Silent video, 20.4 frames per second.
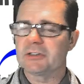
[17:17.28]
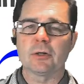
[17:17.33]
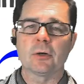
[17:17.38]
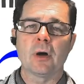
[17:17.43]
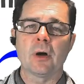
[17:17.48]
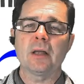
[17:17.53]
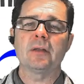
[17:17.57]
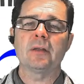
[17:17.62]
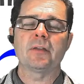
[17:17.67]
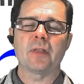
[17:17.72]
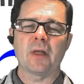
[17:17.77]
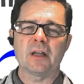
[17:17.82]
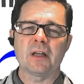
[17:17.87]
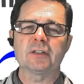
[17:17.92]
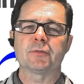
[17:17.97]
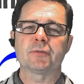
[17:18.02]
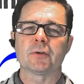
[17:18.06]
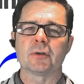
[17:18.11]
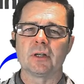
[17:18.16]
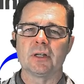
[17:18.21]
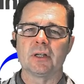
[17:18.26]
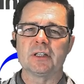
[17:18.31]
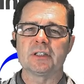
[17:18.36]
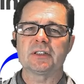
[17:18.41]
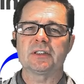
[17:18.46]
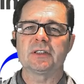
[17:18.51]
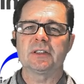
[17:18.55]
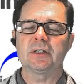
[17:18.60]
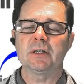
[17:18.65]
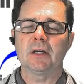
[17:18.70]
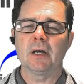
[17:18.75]
hey, thanks for
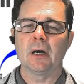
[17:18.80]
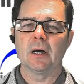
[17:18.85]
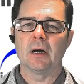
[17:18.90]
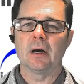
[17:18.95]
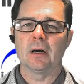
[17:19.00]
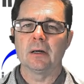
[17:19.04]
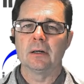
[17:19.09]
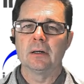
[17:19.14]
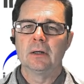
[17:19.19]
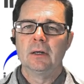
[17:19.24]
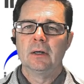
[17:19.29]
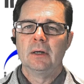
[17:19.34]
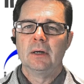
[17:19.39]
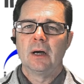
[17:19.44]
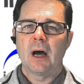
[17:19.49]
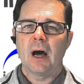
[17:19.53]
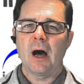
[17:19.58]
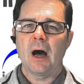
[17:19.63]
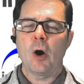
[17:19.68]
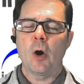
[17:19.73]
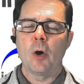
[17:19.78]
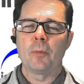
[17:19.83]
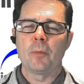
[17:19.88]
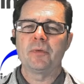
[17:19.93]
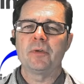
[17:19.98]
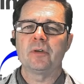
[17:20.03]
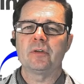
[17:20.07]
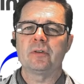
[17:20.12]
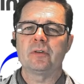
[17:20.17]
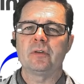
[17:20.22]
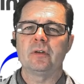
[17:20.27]
listening. I hope
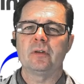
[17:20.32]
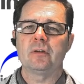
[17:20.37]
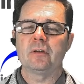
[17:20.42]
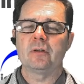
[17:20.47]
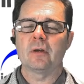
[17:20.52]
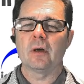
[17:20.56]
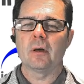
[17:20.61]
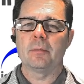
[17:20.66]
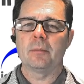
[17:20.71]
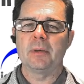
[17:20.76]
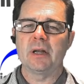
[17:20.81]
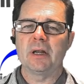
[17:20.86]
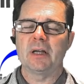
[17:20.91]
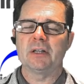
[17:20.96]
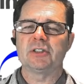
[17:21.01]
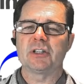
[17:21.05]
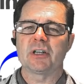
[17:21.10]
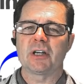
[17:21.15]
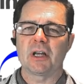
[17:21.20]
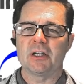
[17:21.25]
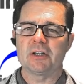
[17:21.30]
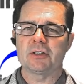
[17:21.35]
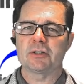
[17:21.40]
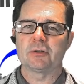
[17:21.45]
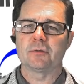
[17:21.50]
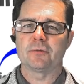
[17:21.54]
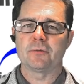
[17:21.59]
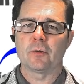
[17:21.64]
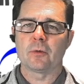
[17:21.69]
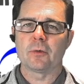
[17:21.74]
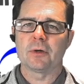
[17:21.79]
this has been
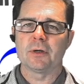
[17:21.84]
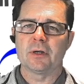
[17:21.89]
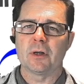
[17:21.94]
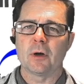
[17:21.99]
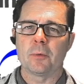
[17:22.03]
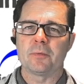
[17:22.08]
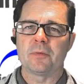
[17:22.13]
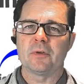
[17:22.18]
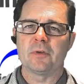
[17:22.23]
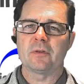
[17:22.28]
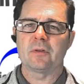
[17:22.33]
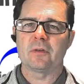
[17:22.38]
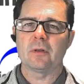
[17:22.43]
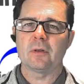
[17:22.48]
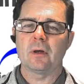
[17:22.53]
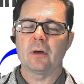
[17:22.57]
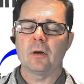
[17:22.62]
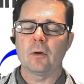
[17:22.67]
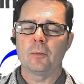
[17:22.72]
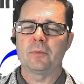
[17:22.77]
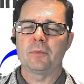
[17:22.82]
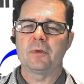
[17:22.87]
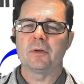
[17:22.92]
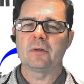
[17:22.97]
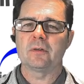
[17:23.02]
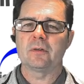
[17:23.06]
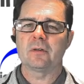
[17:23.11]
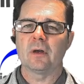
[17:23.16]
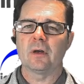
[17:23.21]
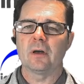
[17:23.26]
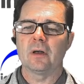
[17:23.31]
educational for you, and hope
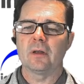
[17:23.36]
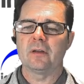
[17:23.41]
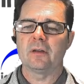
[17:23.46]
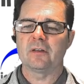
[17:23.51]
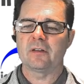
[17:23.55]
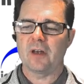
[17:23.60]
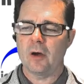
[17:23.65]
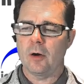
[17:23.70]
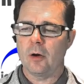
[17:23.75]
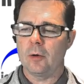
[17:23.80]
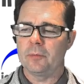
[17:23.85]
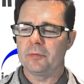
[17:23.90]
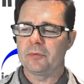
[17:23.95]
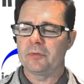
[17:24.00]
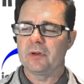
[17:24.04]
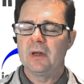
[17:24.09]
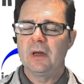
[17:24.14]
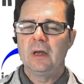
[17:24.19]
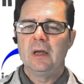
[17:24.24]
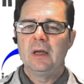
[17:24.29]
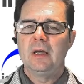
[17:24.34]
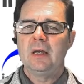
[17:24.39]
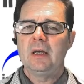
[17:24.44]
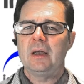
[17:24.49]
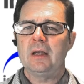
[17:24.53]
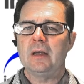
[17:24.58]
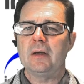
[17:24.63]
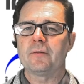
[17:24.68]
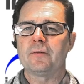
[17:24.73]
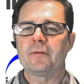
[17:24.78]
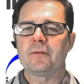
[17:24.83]
this helps.
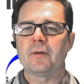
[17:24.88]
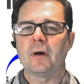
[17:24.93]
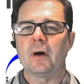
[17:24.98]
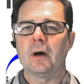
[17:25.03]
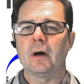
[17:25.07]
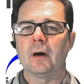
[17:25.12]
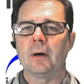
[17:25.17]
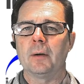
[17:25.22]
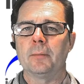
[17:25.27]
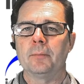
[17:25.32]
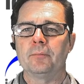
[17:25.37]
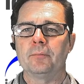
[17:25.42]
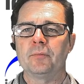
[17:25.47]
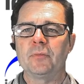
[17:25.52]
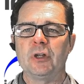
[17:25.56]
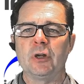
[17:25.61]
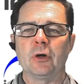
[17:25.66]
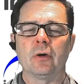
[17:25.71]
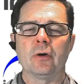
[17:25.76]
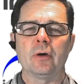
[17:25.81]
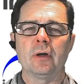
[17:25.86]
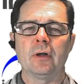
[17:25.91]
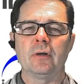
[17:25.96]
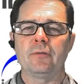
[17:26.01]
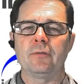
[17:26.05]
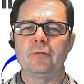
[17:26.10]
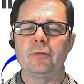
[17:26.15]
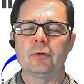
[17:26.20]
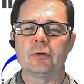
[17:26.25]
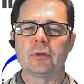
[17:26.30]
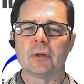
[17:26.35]
If if
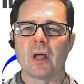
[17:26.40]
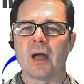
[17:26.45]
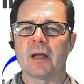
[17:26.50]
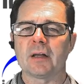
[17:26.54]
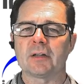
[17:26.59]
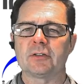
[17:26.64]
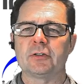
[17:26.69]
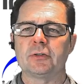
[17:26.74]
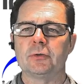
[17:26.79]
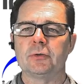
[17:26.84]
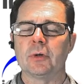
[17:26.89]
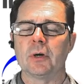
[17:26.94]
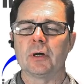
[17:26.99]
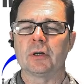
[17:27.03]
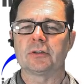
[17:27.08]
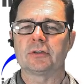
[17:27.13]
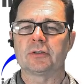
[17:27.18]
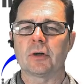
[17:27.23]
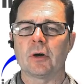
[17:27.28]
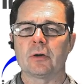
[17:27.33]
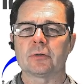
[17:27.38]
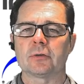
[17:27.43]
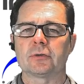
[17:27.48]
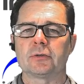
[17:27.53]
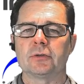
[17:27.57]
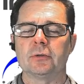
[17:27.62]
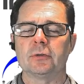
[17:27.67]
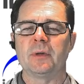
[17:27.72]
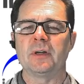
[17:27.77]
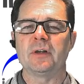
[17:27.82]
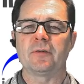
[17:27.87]
you'd like to talk
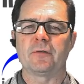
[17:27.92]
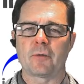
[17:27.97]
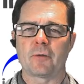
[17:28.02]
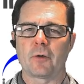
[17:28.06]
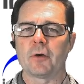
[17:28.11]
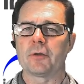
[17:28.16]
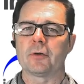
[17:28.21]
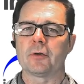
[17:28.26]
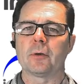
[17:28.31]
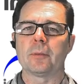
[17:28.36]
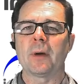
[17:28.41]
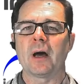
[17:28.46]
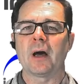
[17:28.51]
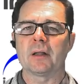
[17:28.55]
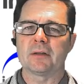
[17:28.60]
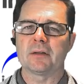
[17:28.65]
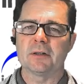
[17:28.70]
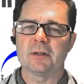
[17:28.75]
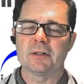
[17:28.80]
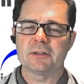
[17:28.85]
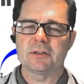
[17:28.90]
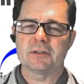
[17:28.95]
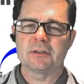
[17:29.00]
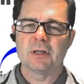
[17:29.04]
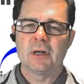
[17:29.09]
to me further about this,